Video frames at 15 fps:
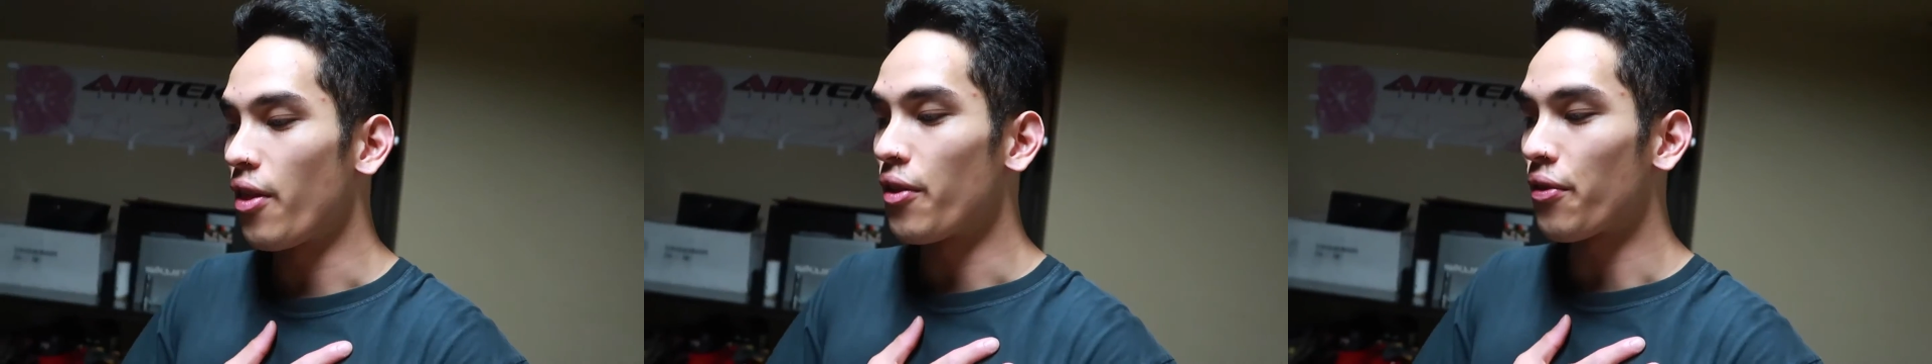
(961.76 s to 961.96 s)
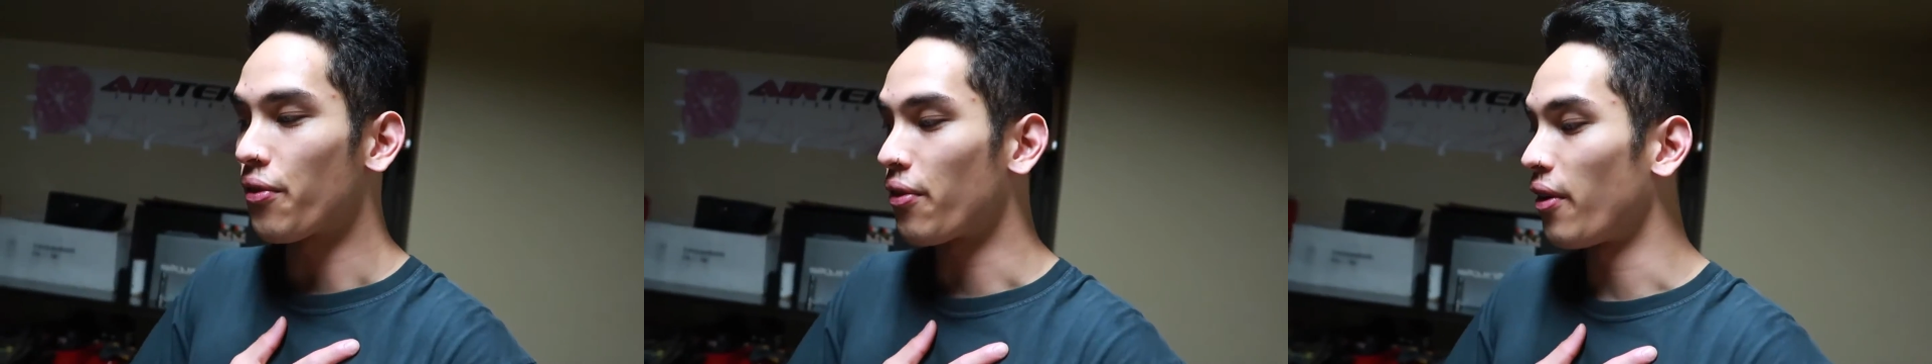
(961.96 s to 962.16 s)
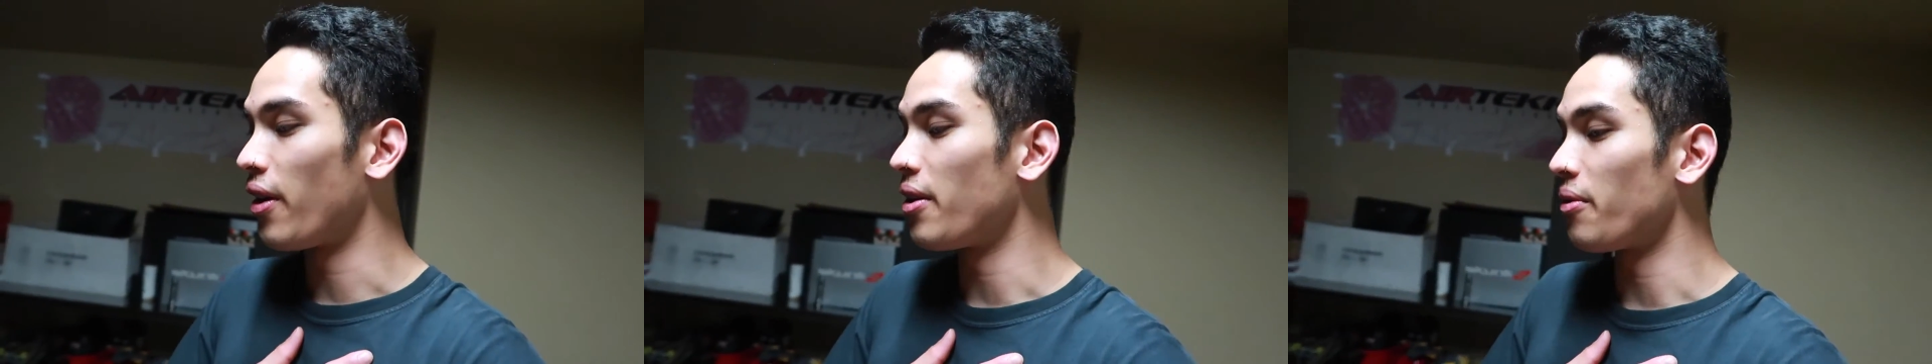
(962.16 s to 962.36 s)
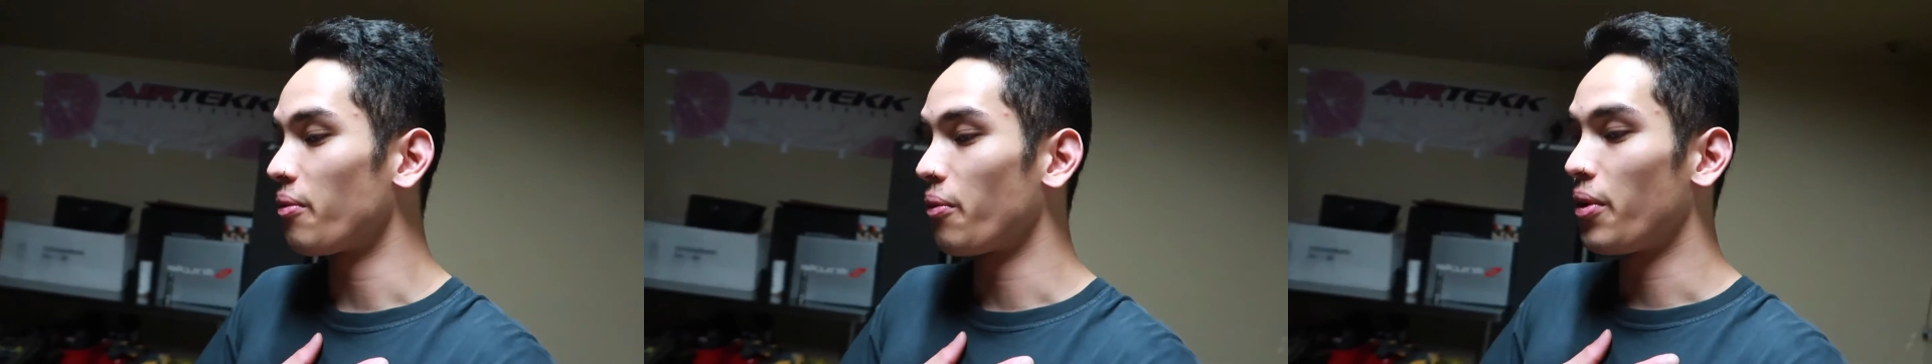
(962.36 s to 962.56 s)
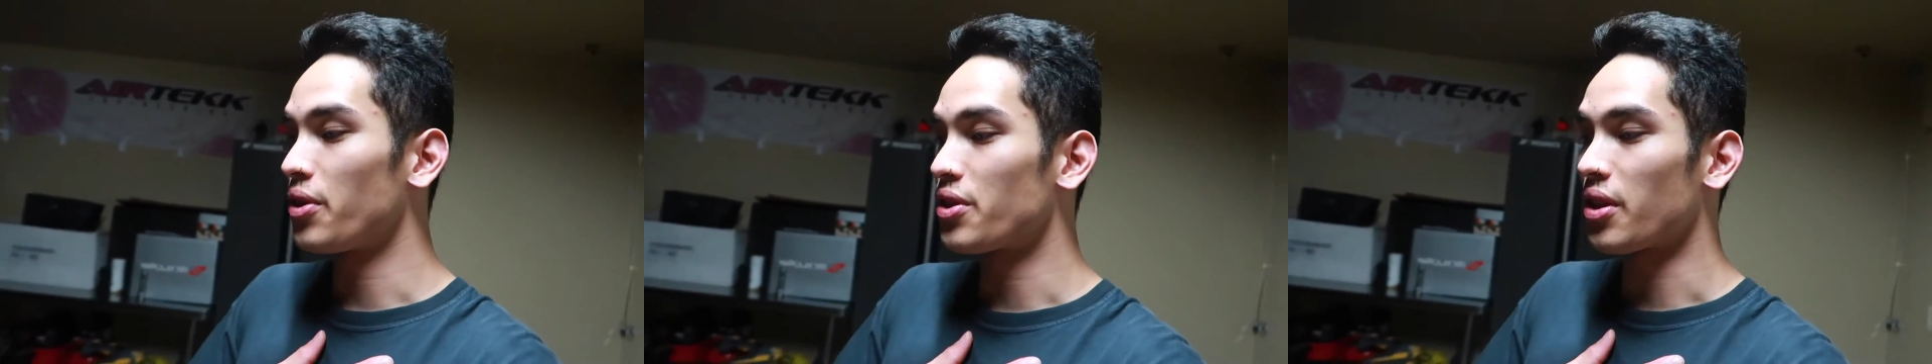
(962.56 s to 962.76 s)
on the
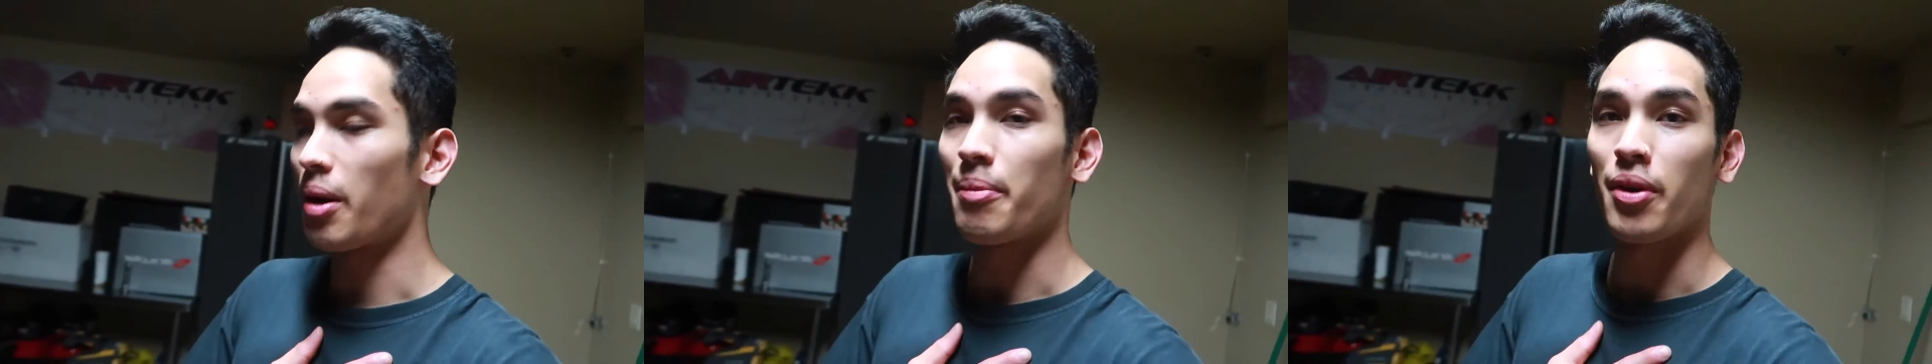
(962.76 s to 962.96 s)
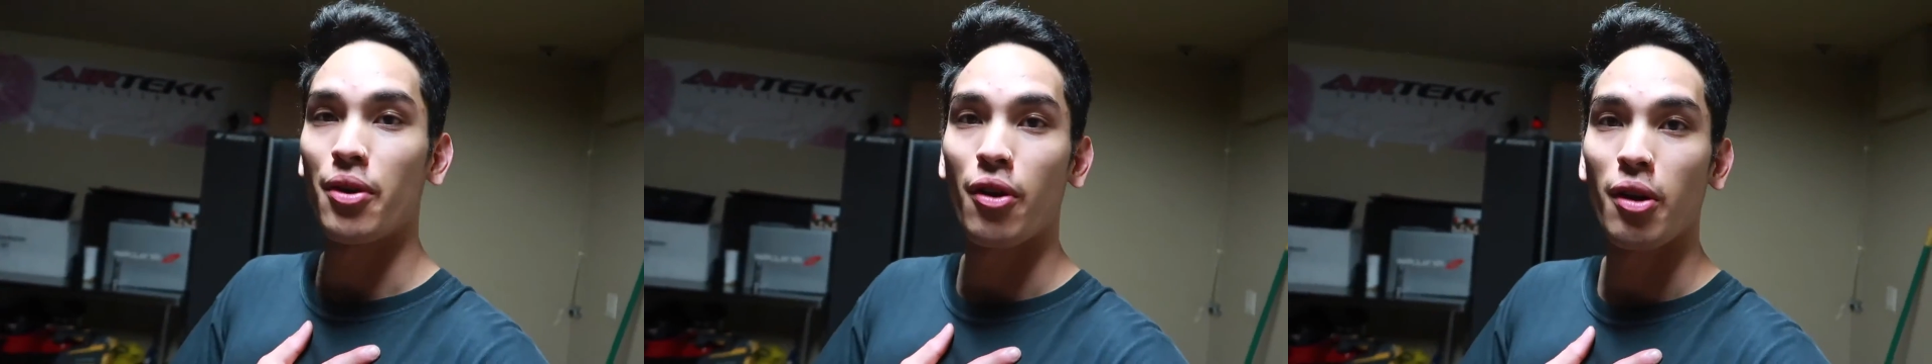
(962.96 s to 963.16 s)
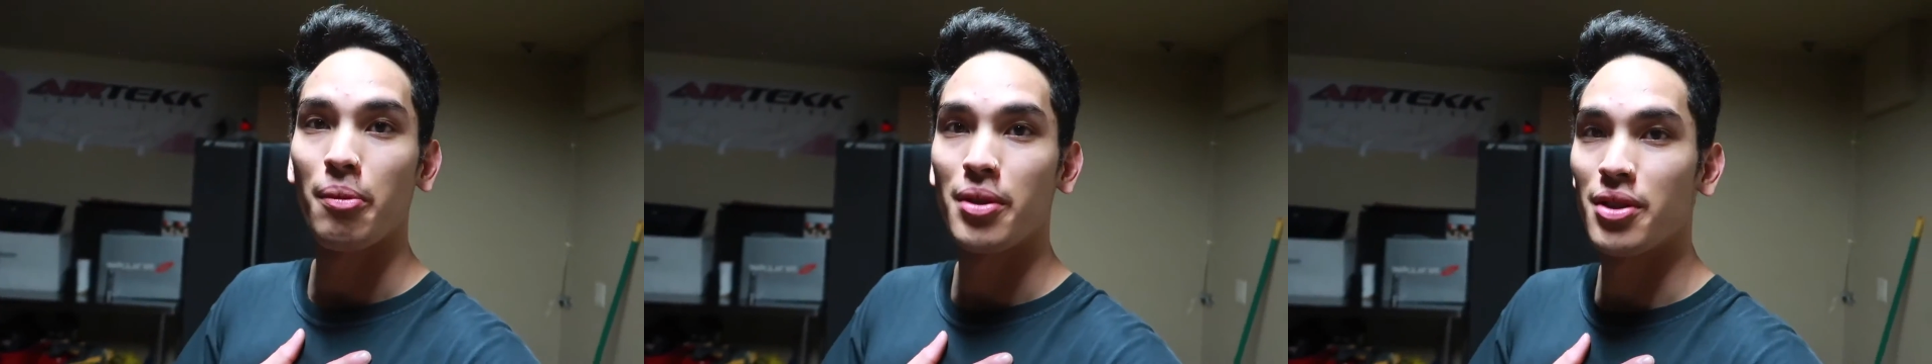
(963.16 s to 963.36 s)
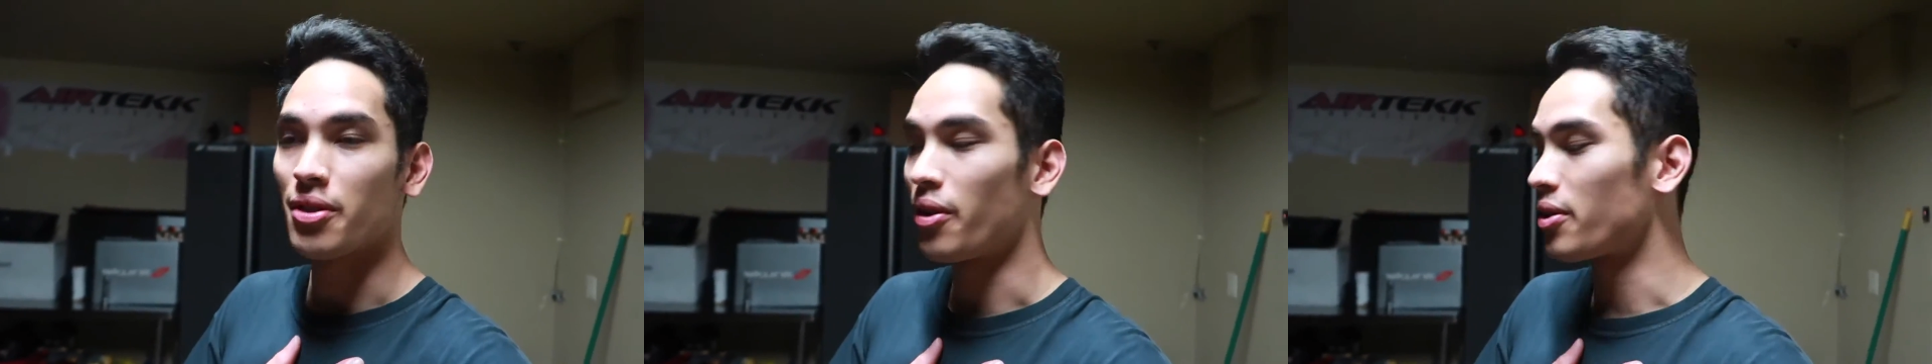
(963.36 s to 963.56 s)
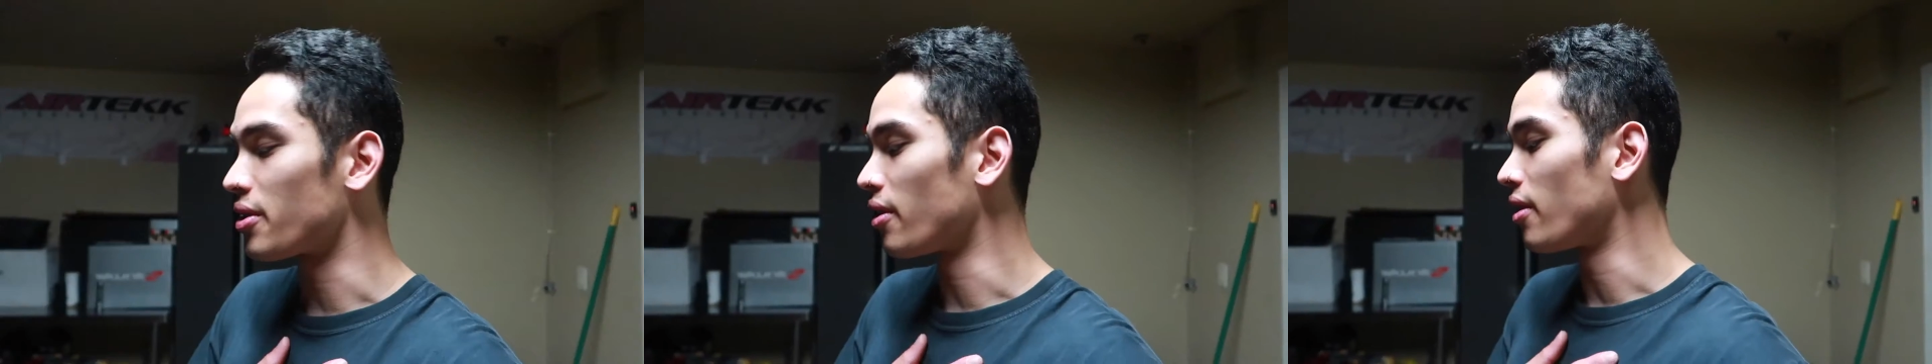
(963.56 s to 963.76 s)
front, which I'm incredibly
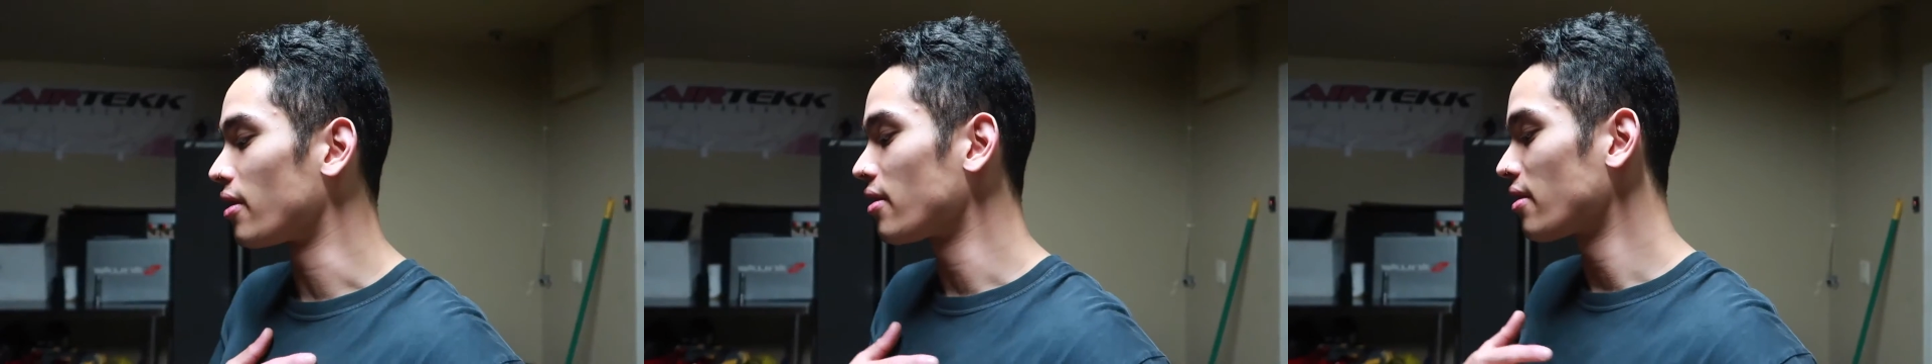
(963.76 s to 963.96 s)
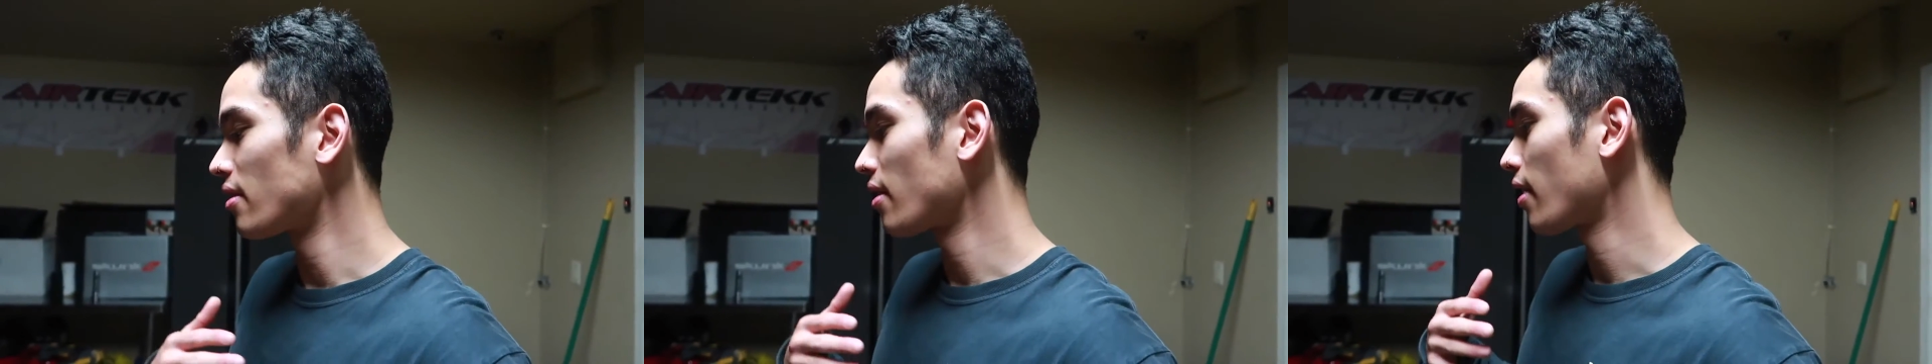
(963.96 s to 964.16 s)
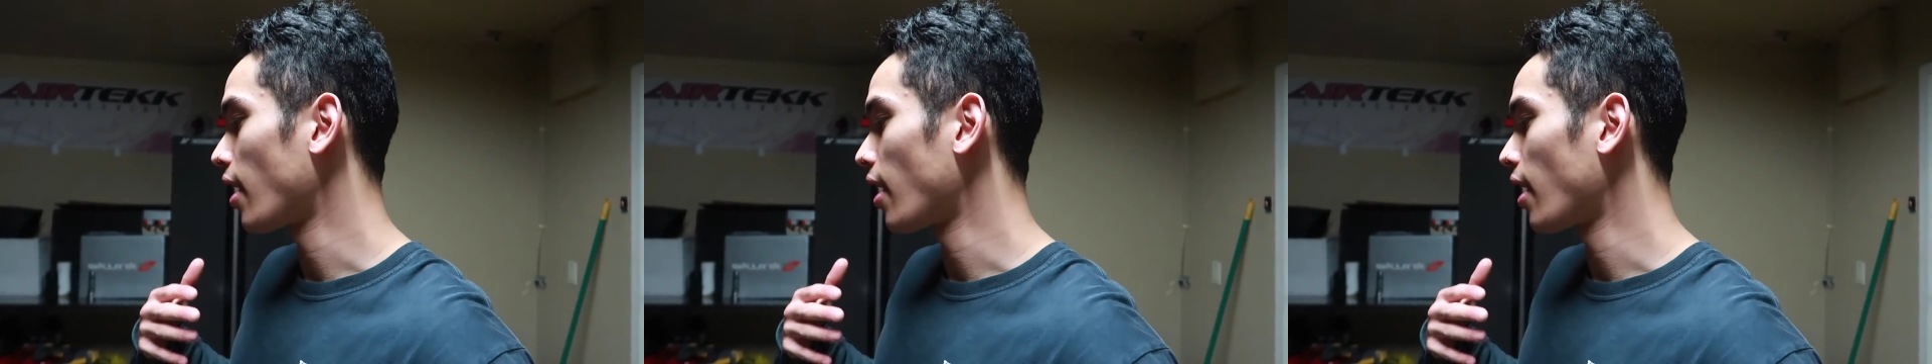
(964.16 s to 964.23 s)
stoked on.